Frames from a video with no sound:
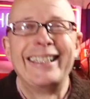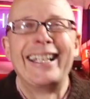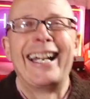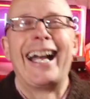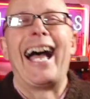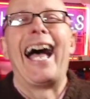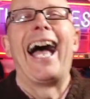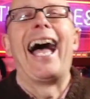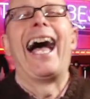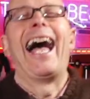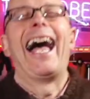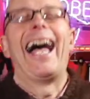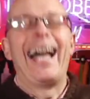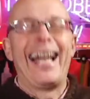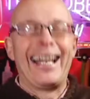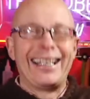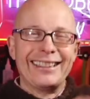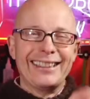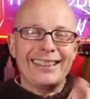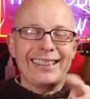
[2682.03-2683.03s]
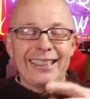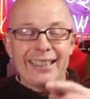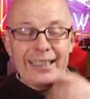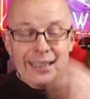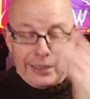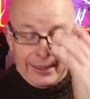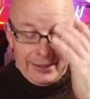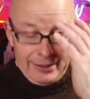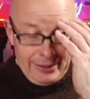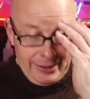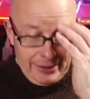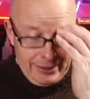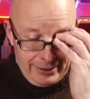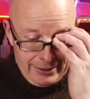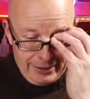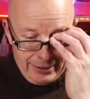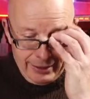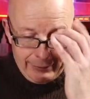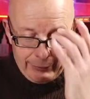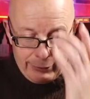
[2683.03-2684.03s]

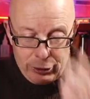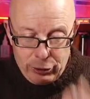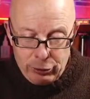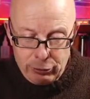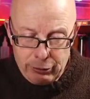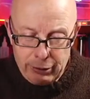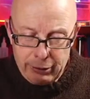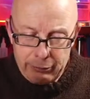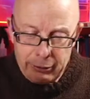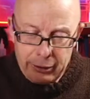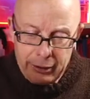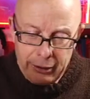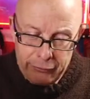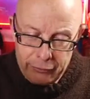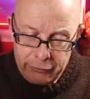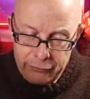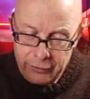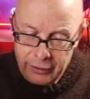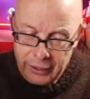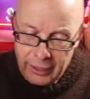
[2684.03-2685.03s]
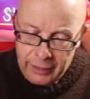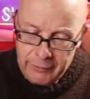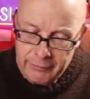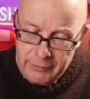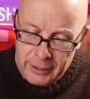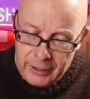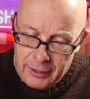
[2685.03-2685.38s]
The lovely Julia will never forget